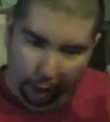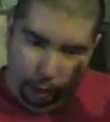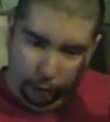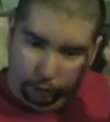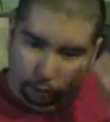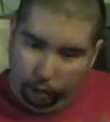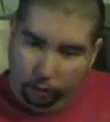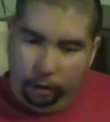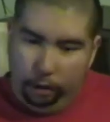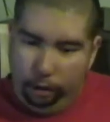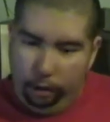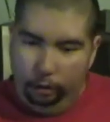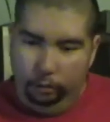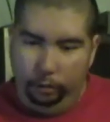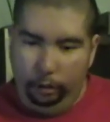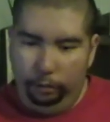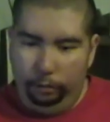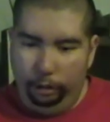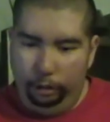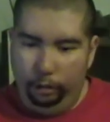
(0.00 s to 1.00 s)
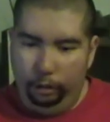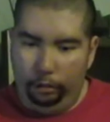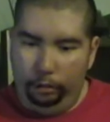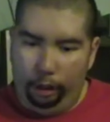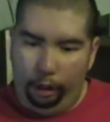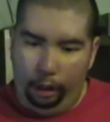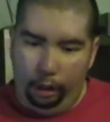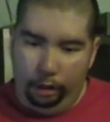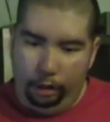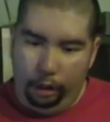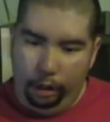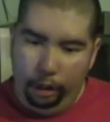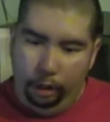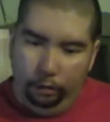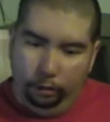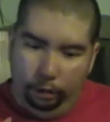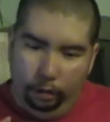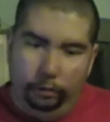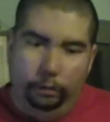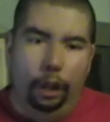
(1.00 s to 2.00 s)
really should review it because
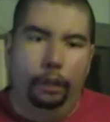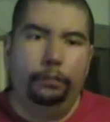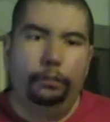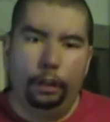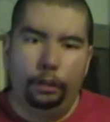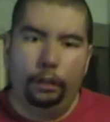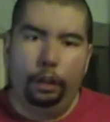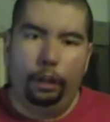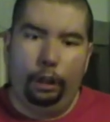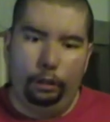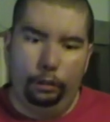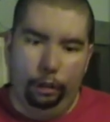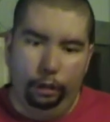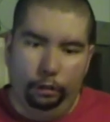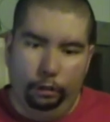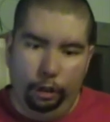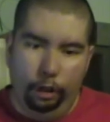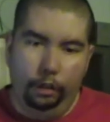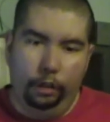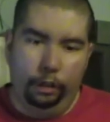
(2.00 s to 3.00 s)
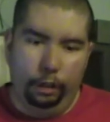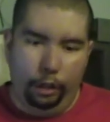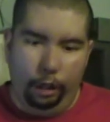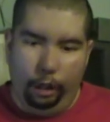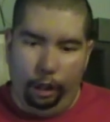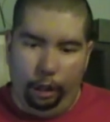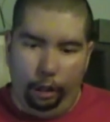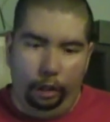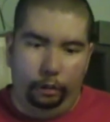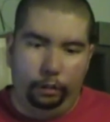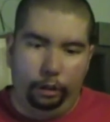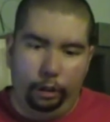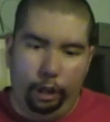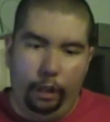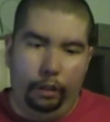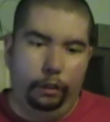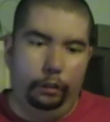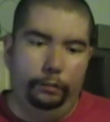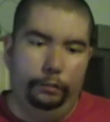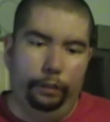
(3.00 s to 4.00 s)
for one particular reason, and I'll get to
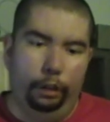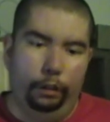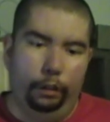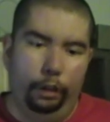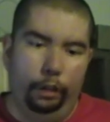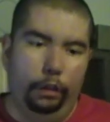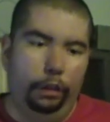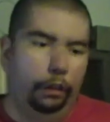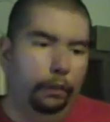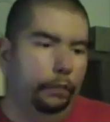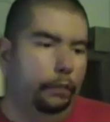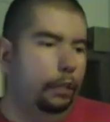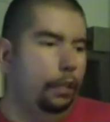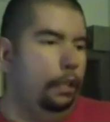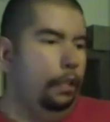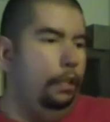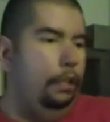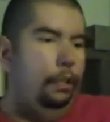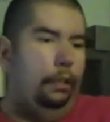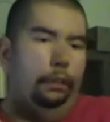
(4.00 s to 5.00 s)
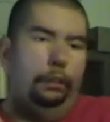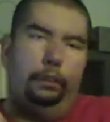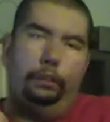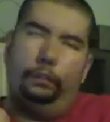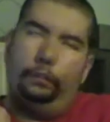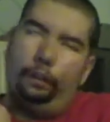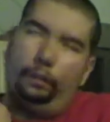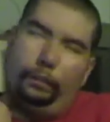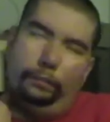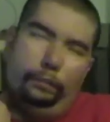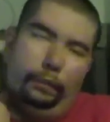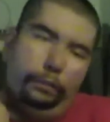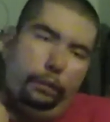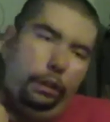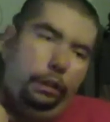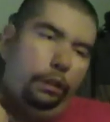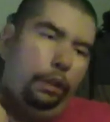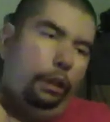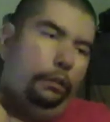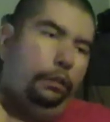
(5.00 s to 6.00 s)
that in a minute. But the
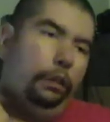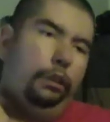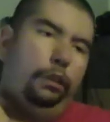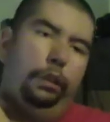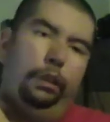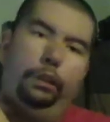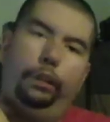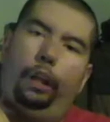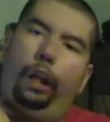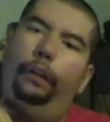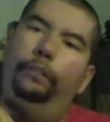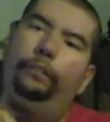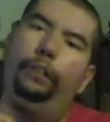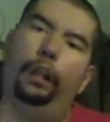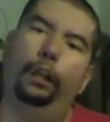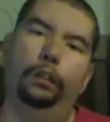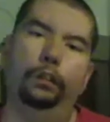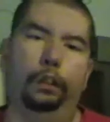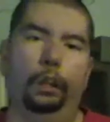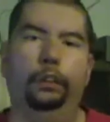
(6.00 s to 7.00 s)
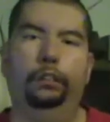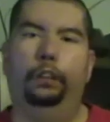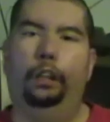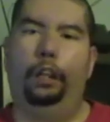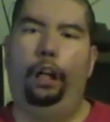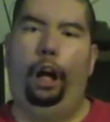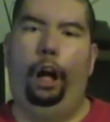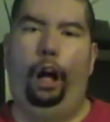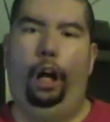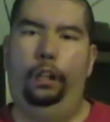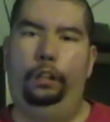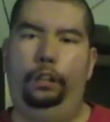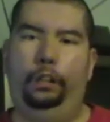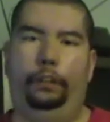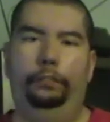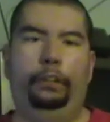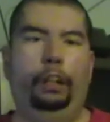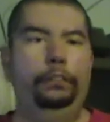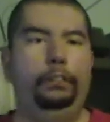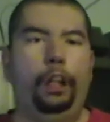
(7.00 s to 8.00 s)
movie itself is just completely
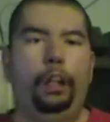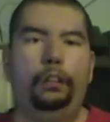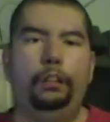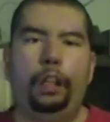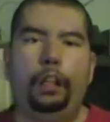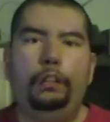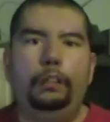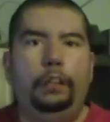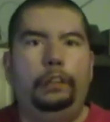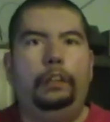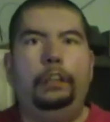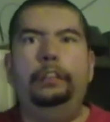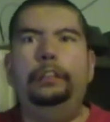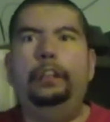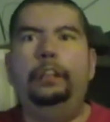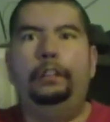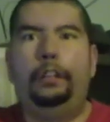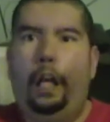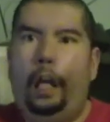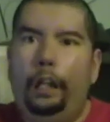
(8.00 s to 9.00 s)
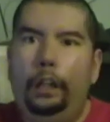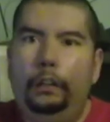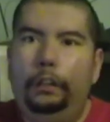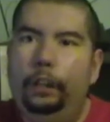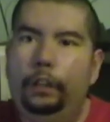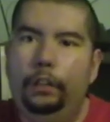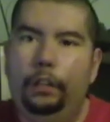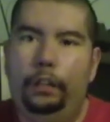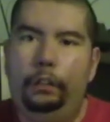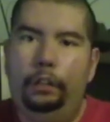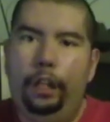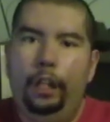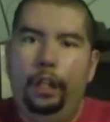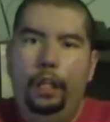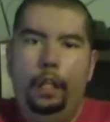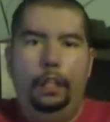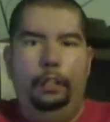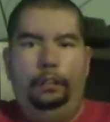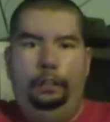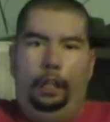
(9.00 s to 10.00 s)
awesome. I'm not saying it's entertaining and
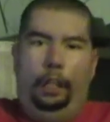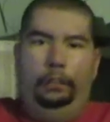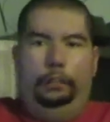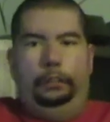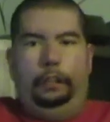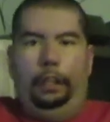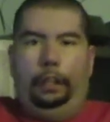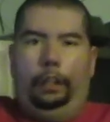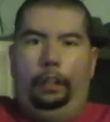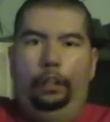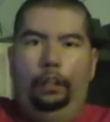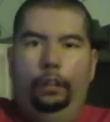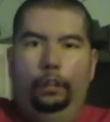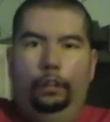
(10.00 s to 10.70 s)
like